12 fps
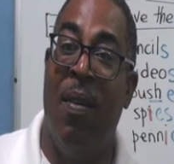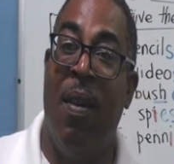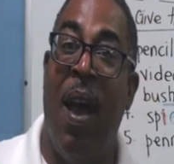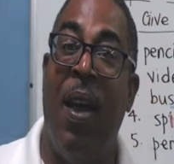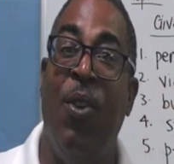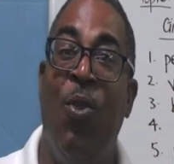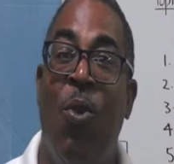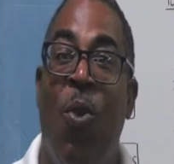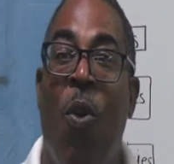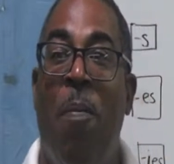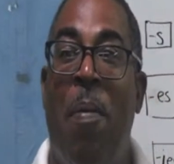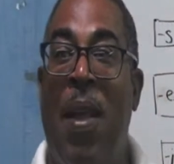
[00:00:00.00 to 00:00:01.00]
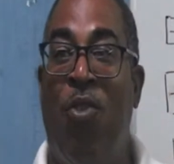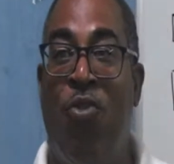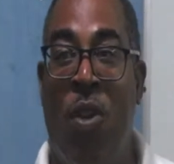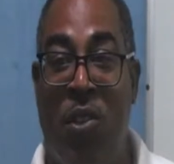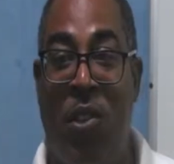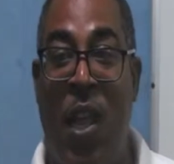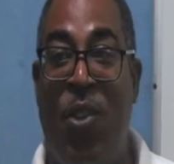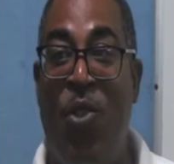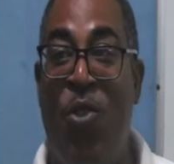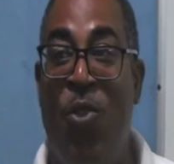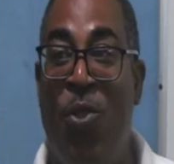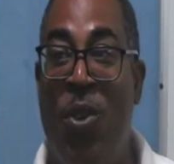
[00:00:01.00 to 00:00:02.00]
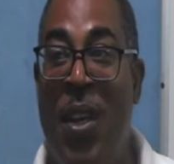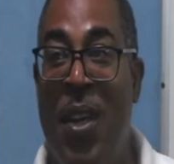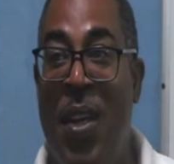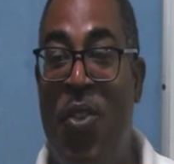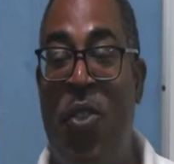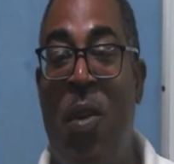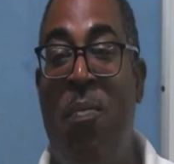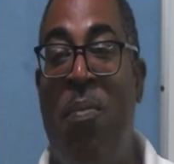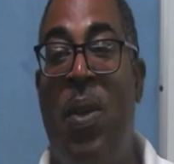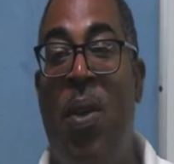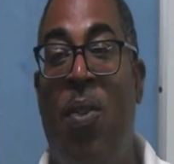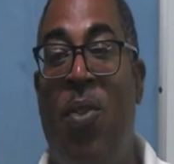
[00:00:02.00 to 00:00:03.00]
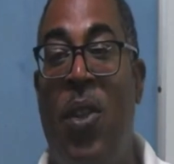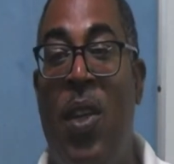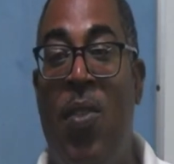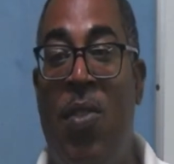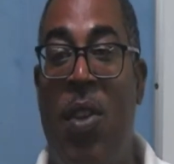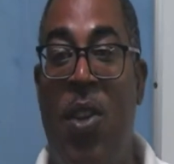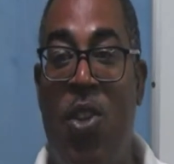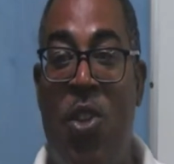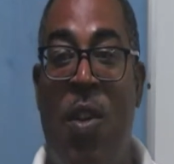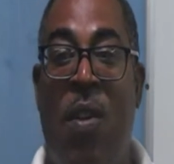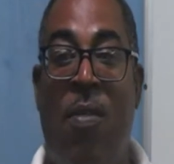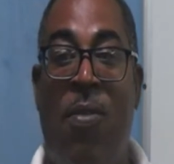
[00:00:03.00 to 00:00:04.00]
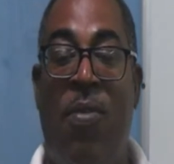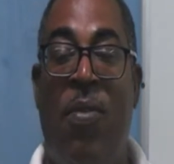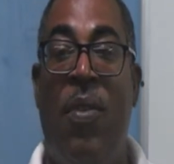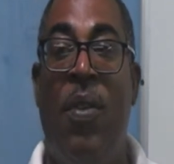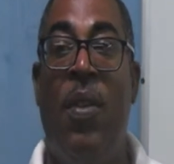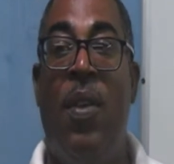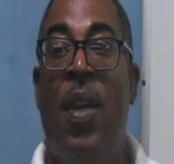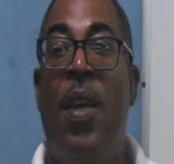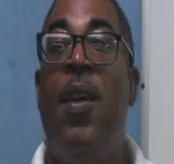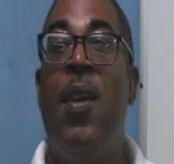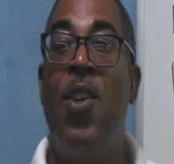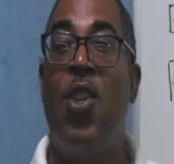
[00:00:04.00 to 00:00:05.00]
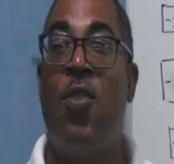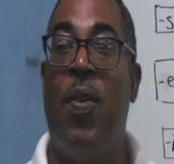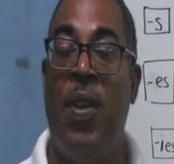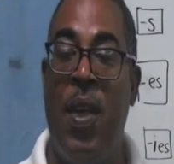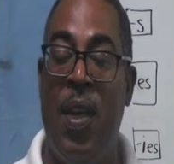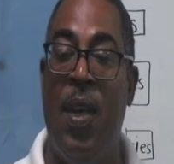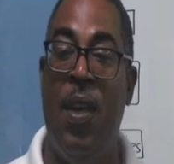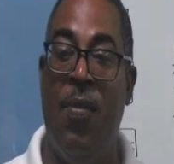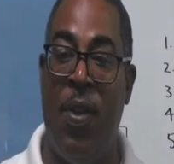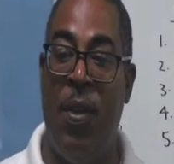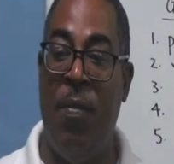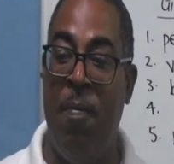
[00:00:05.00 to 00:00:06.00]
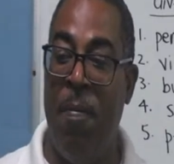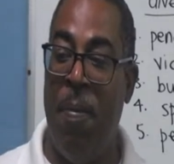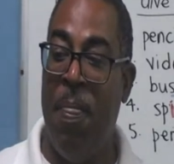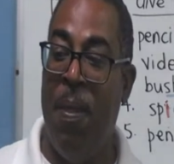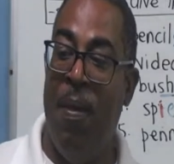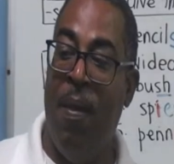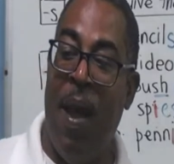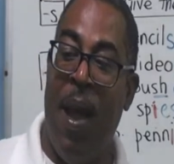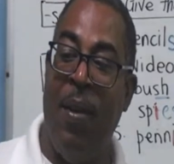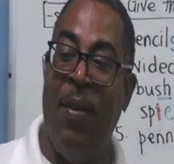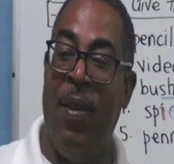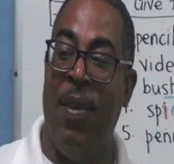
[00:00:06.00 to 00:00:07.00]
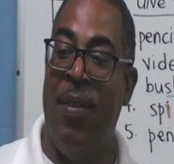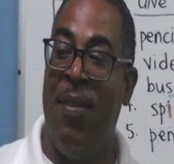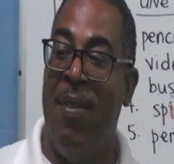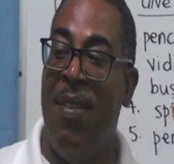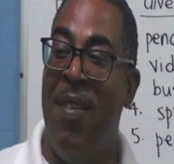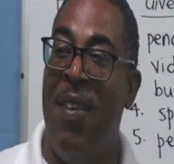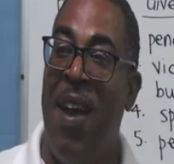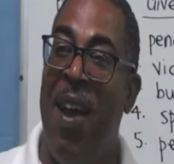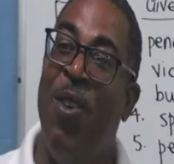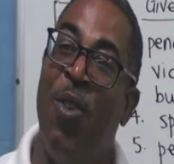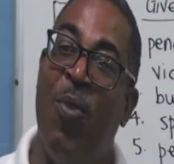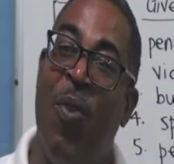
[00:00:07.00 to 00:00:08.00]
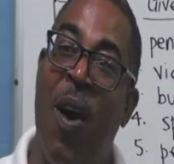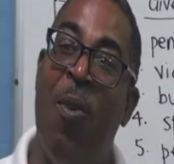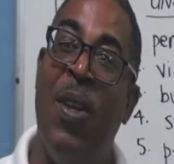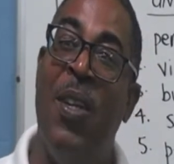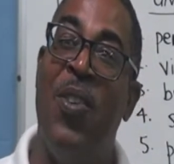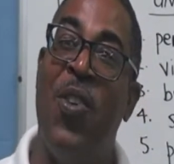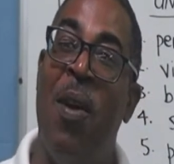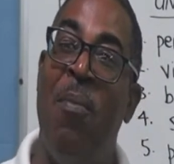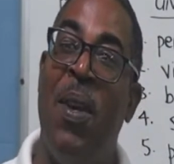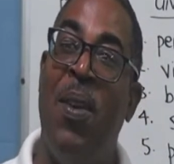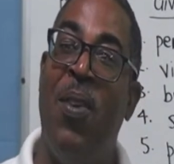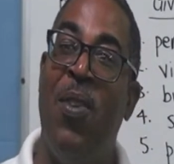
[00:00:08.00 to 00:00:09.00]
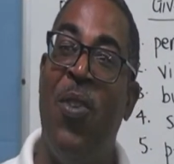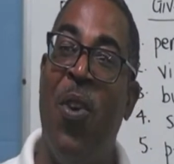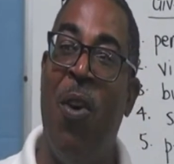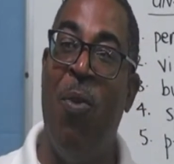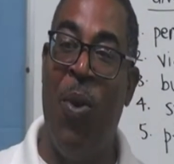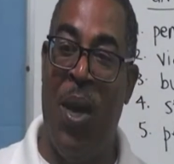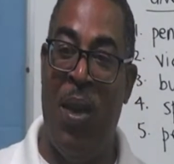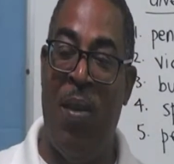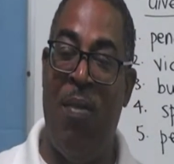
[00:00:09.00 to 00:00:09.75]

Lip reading: I do hope and trust that you learned something on today's edition of English for Daily Living, and I look forward in coming your way